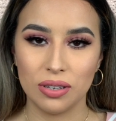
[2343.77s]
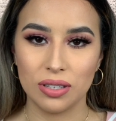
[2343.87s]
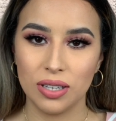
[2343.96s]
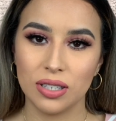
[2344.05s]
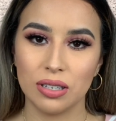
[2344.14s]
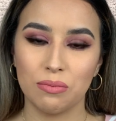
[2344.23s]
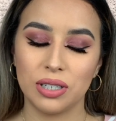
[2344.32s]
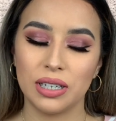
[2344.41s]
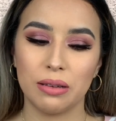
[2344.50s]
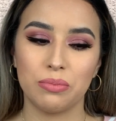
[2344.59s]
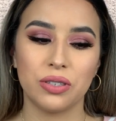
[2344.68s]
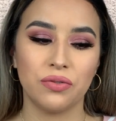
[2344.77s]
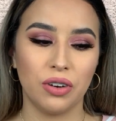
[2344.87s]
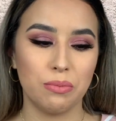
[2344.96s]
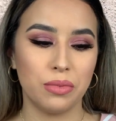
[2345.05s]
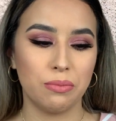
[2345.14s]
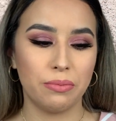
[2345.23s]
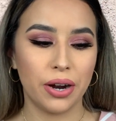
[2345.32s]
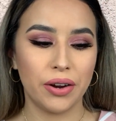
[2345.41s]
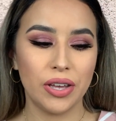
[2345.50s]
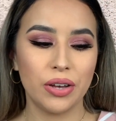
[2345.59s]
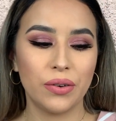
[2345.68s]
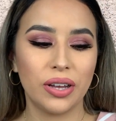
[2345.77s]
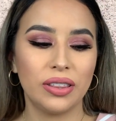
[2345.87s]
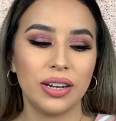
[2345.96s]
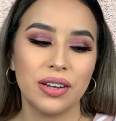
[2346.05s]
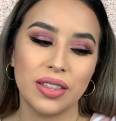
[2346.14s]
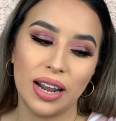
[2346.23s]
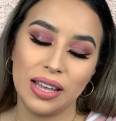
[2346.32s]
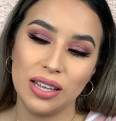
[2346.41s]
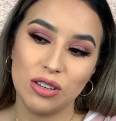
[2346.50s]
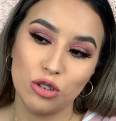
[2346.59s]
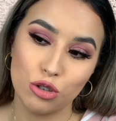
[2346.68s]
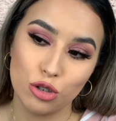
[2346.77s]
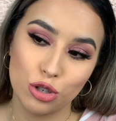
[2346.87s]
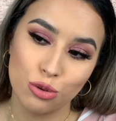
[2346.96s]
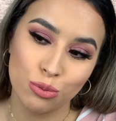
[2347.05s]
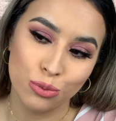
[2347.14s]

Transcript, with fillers: to see some tips from Mario on there that I use.